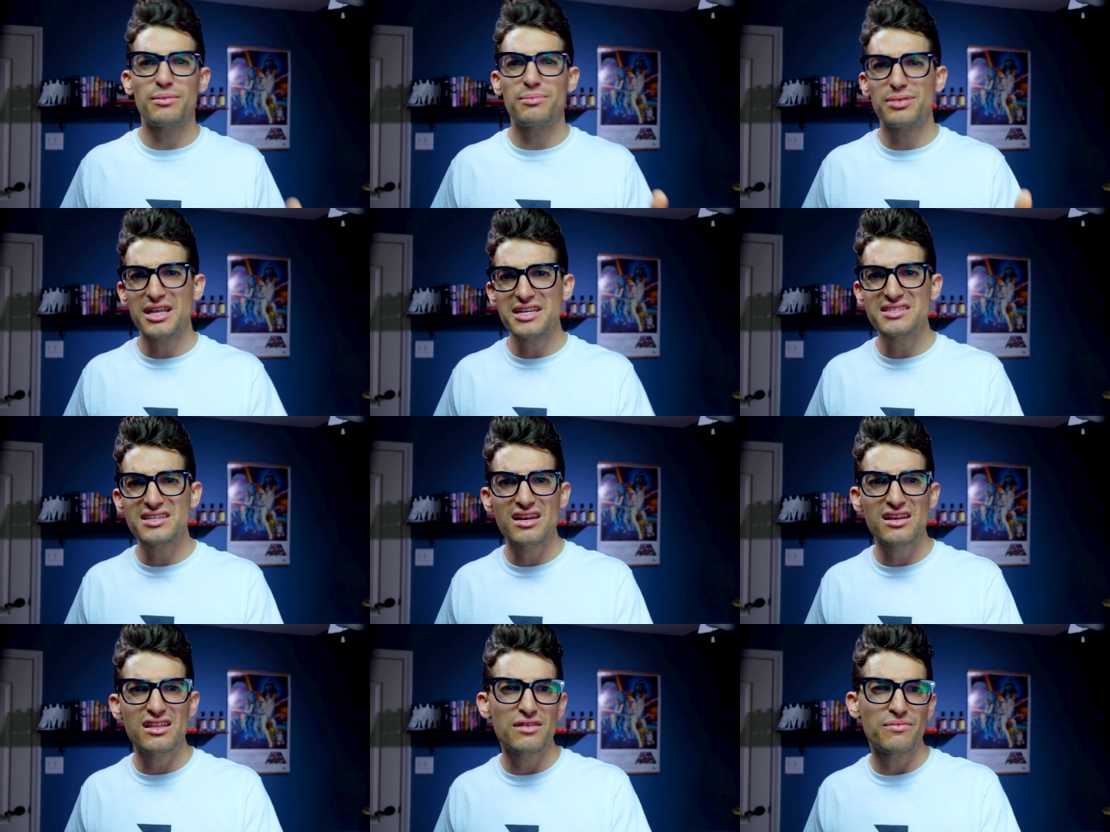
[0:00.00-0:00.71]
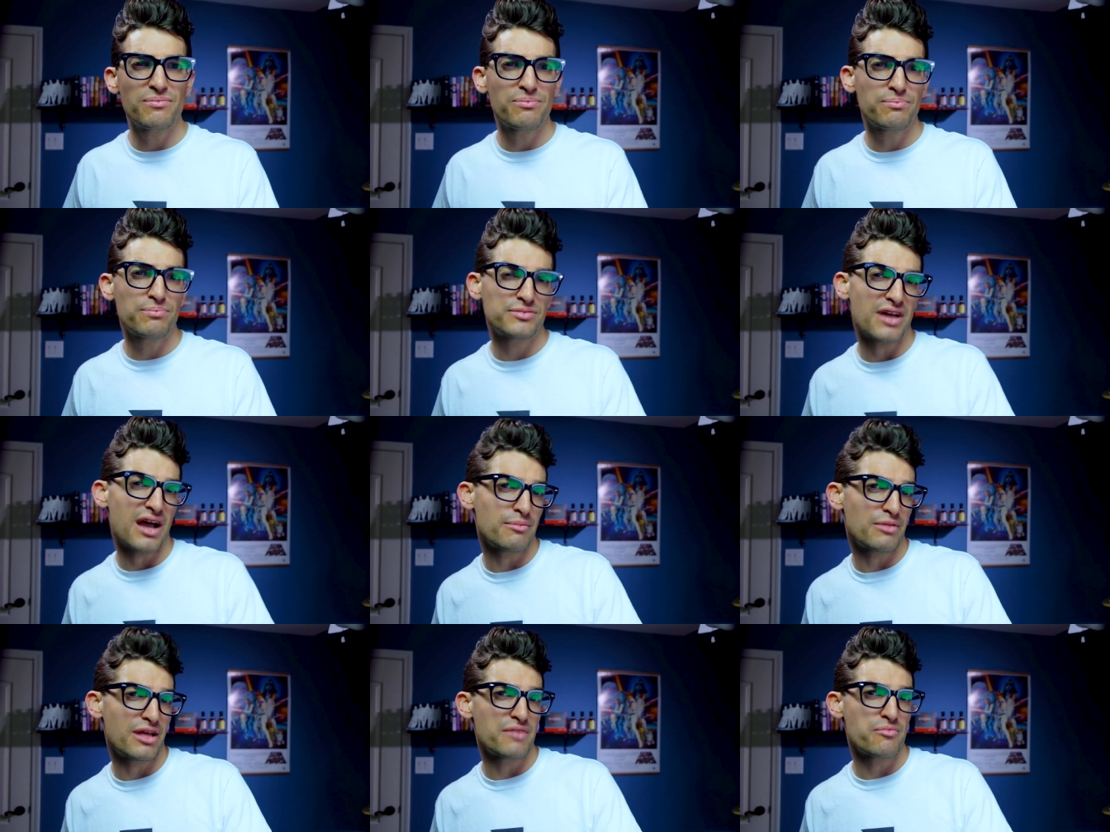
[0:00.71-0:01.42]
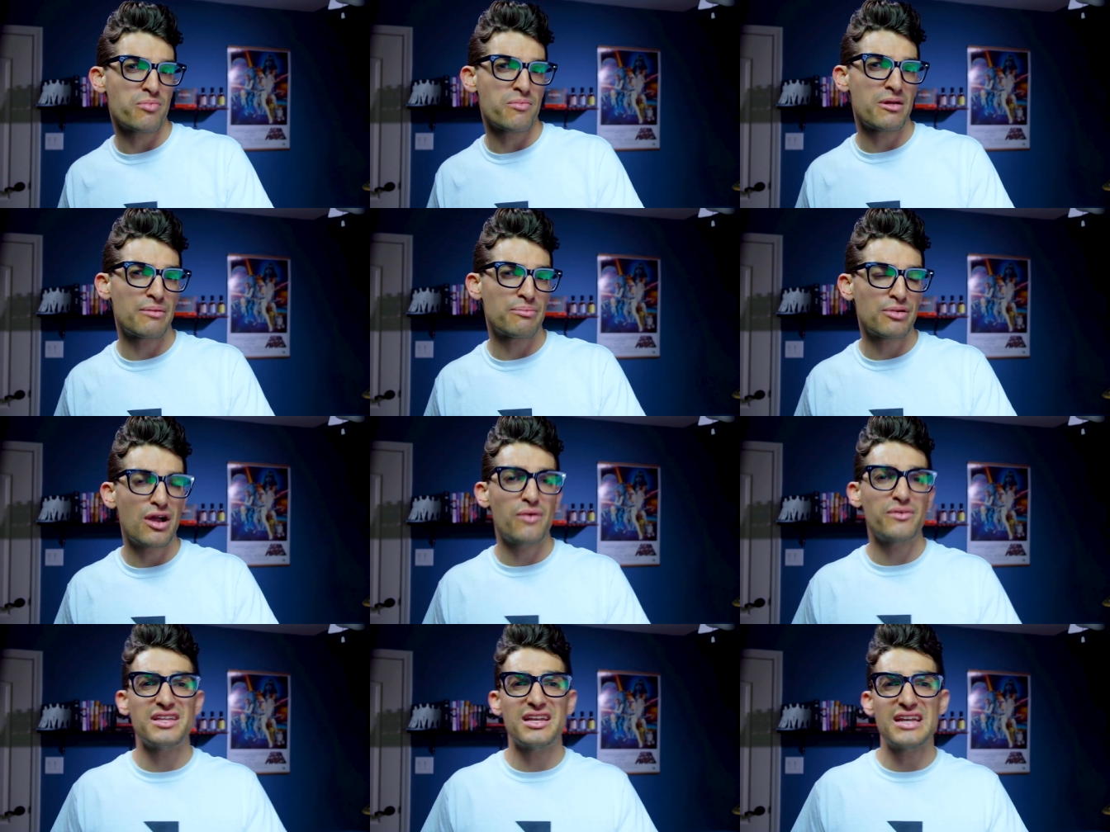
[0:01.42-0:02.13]
place it into the timeline in Premiere
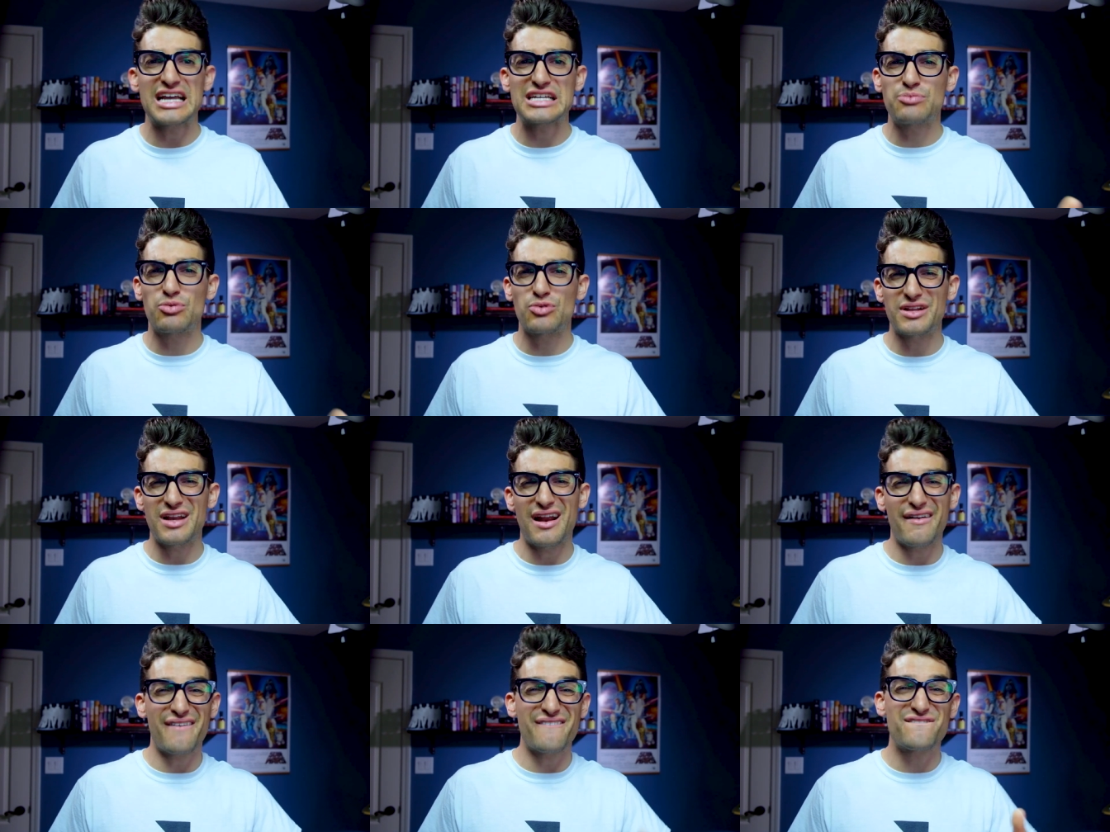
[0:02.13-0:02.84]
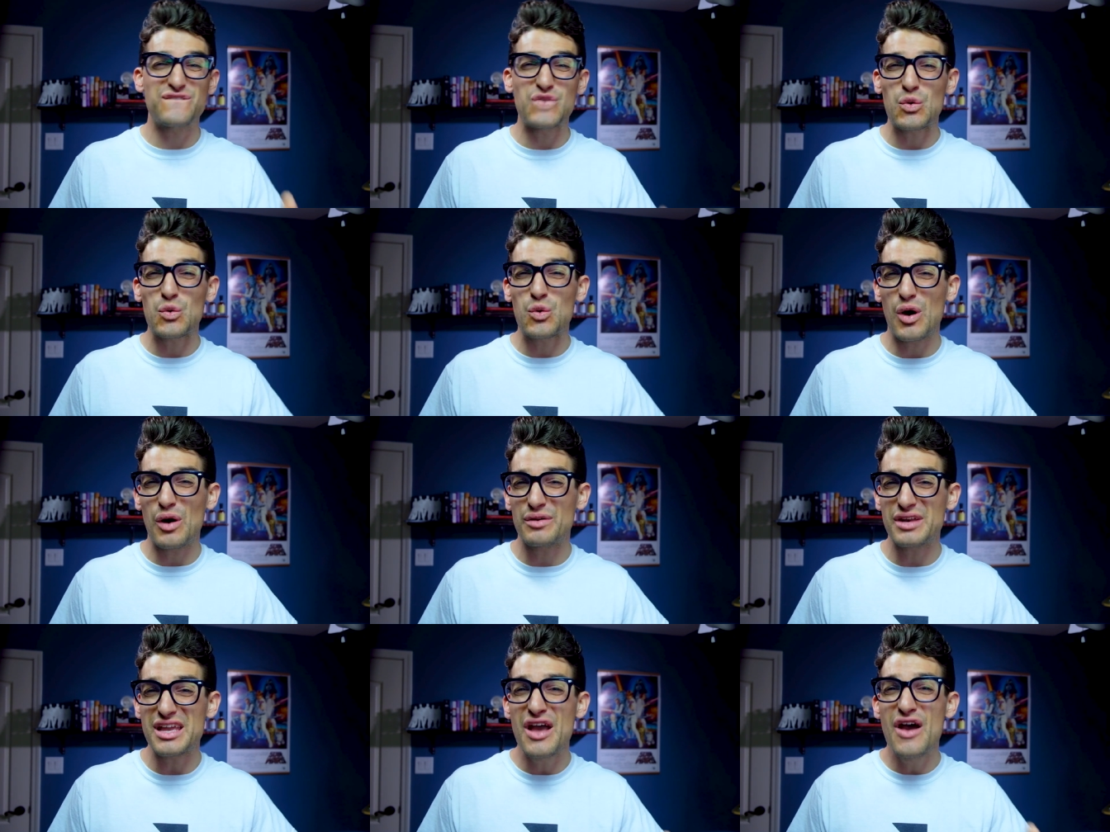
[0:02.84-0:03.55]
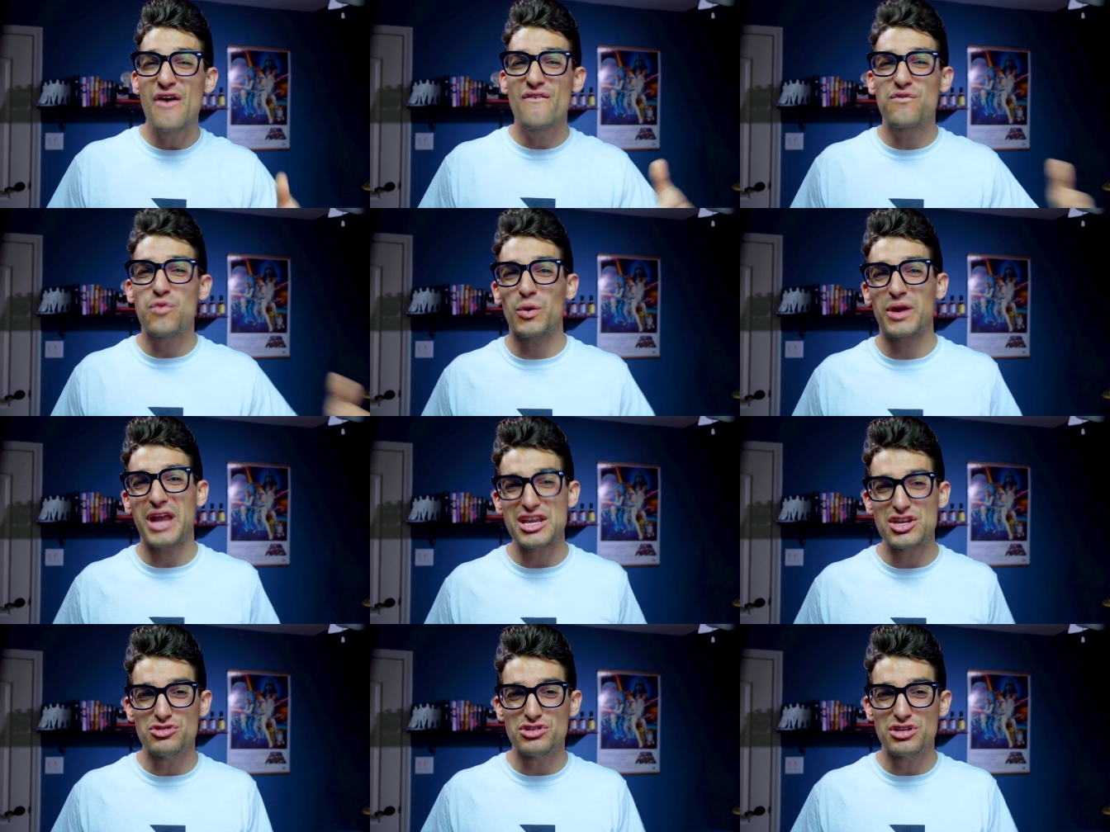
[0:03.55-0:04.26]
Pro and then export it out at full quality
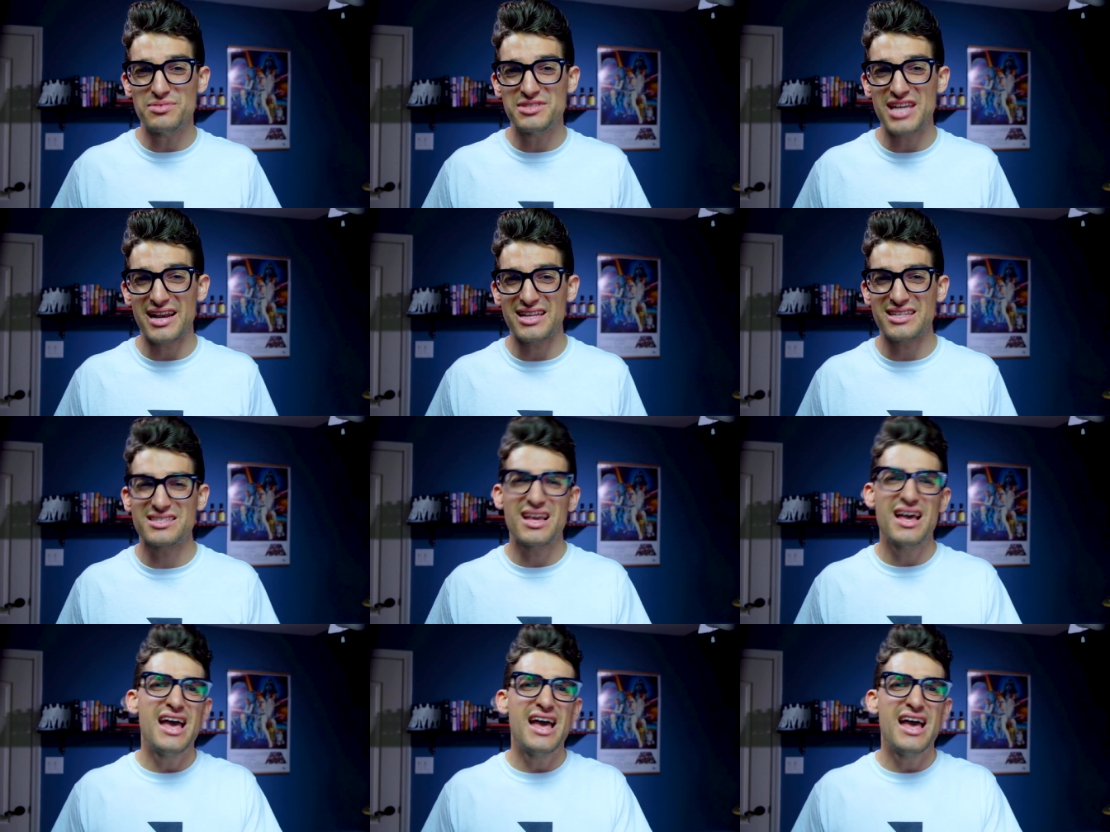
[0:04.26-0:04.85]
4K YouTube settings.